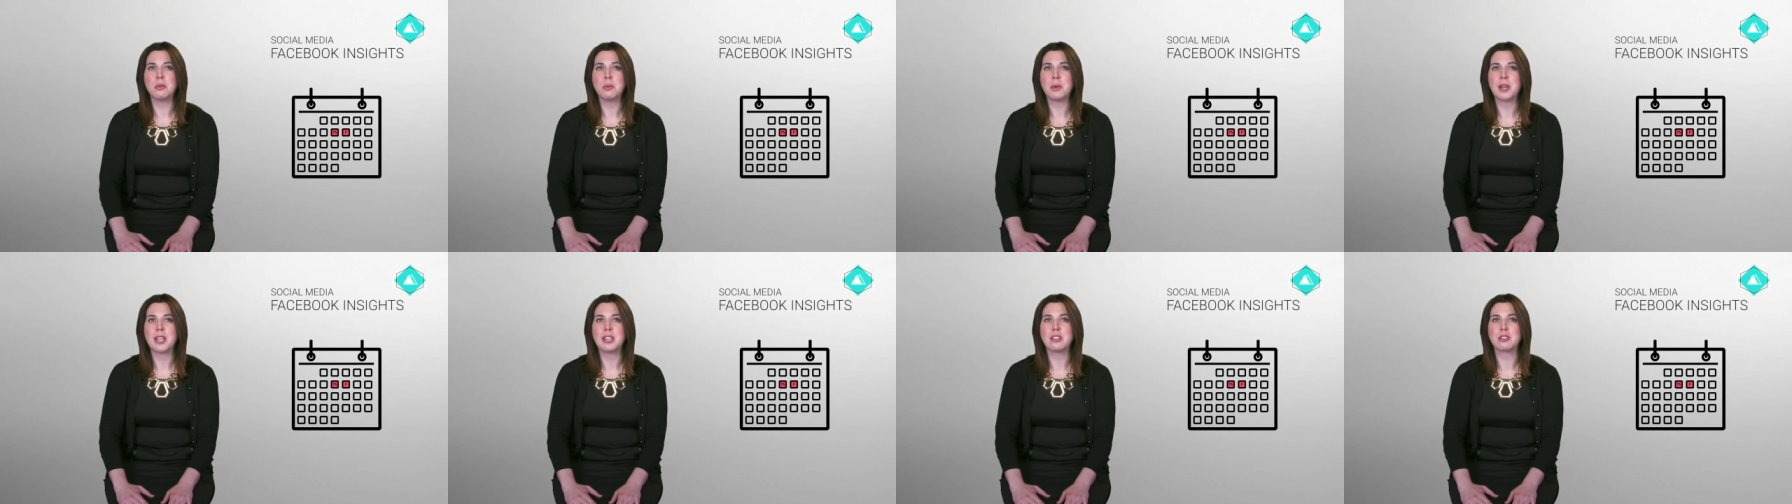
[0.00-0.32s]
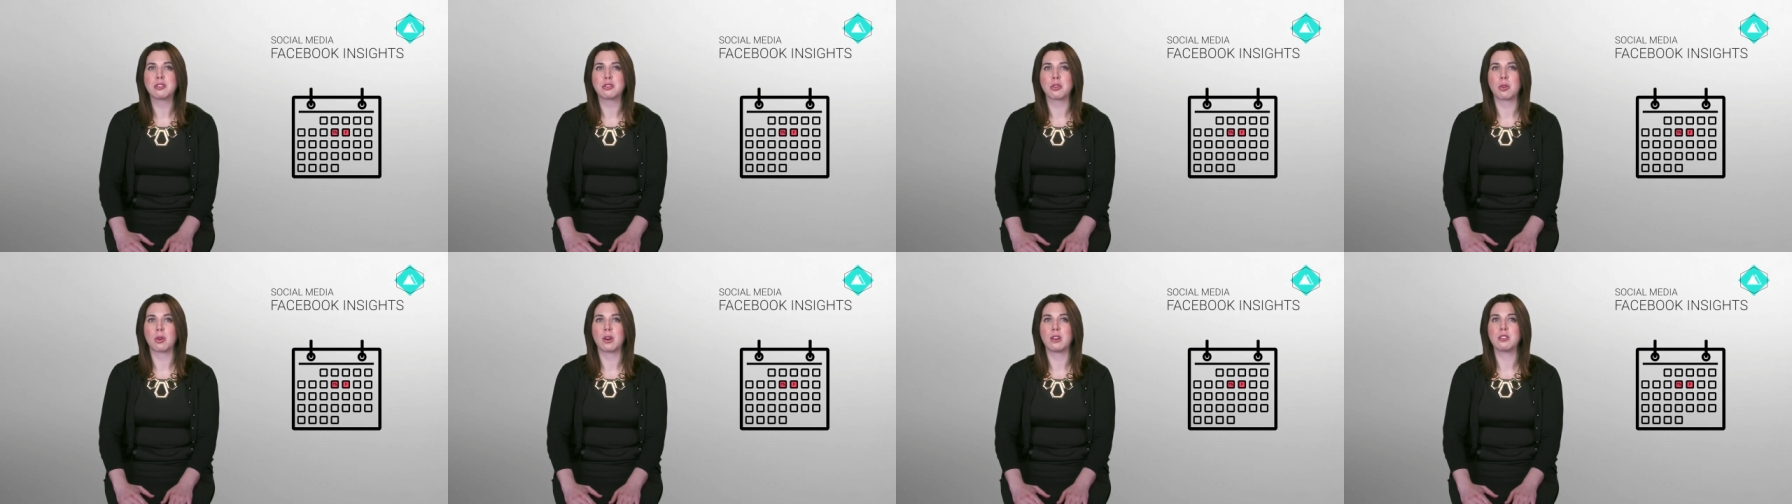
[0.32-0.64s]
many
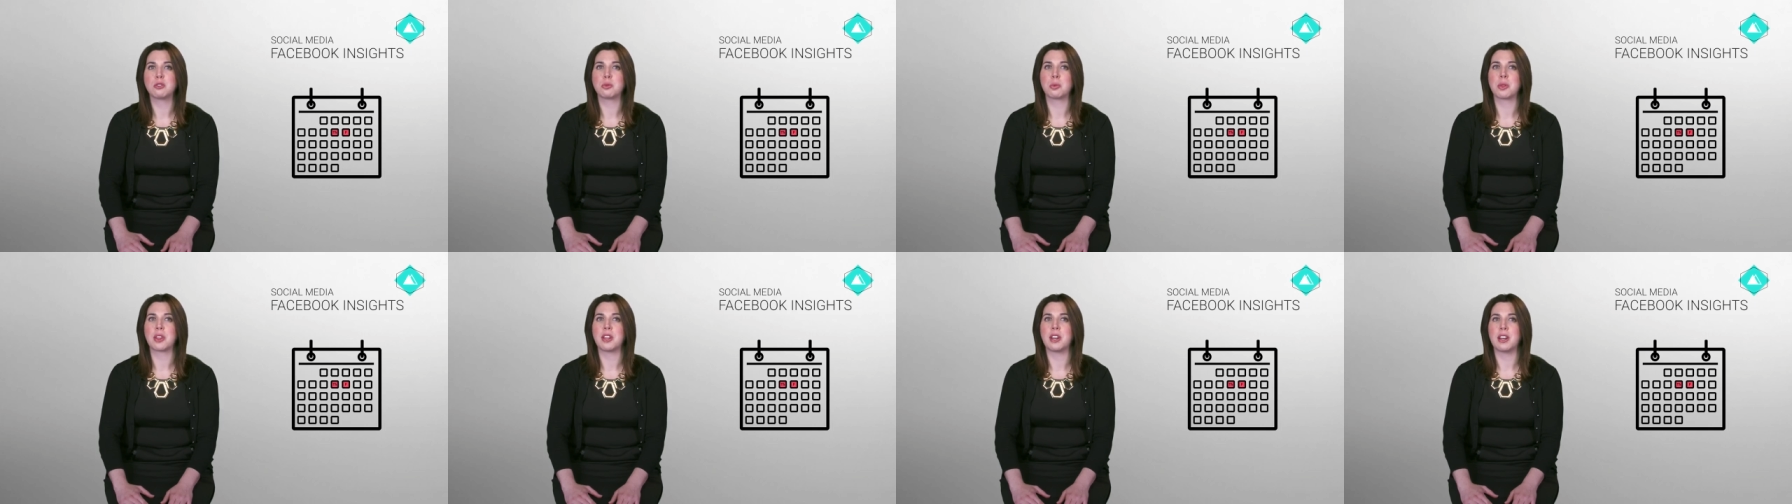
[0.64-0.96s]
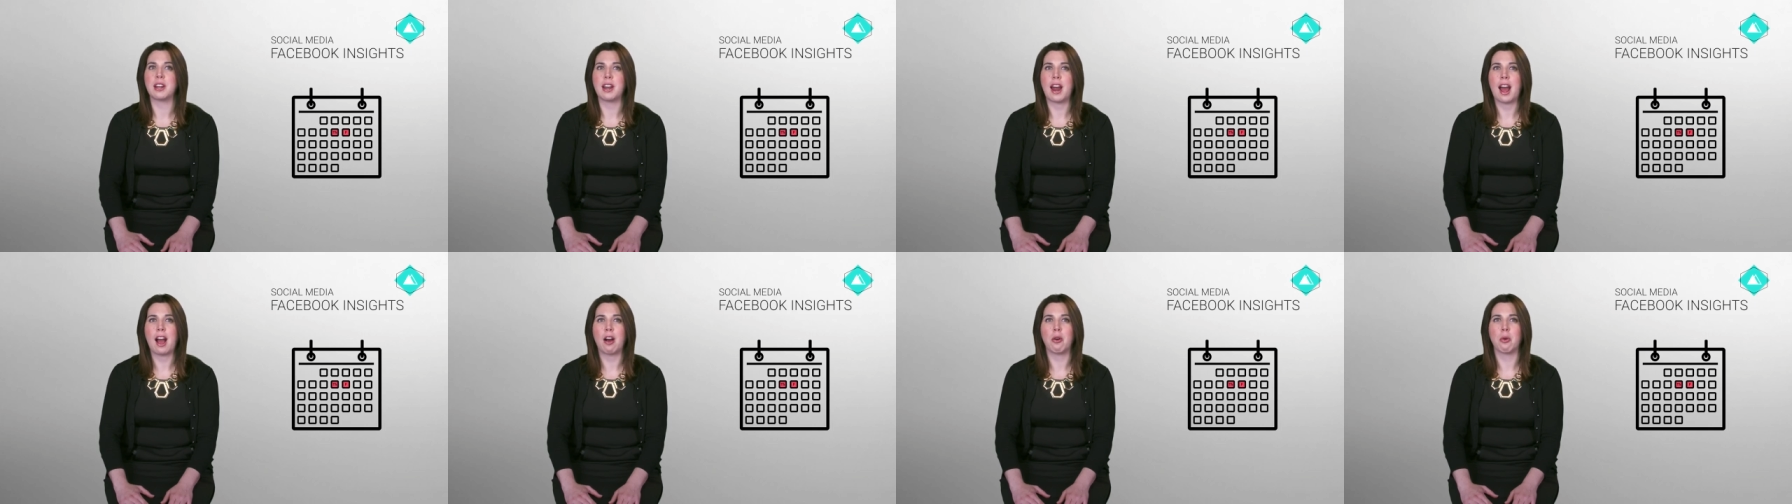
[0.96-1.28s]
stories within
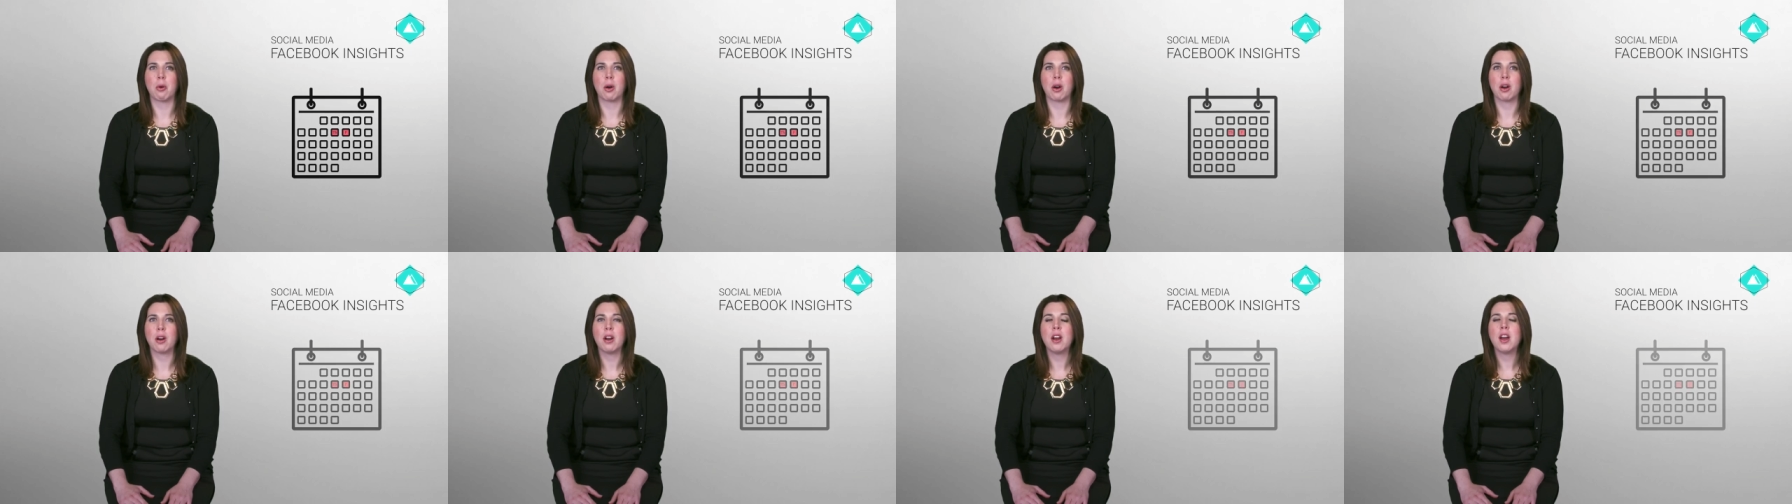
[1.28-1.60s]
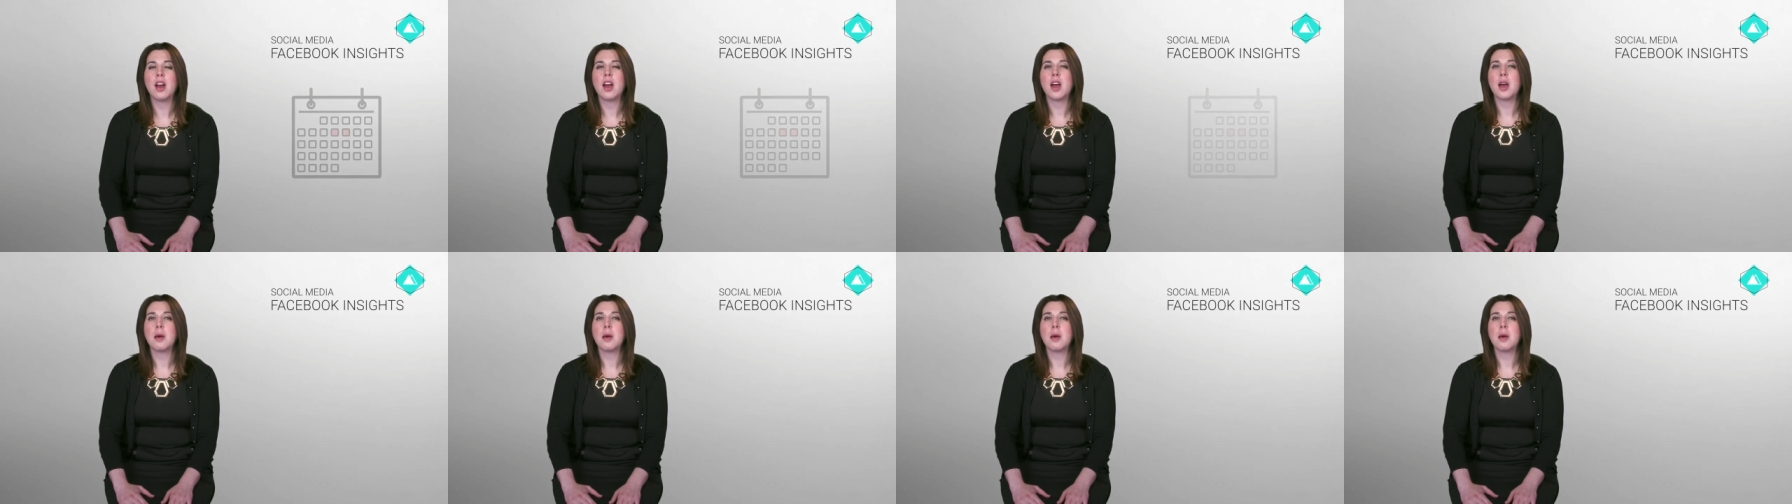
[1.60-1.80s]
an hour,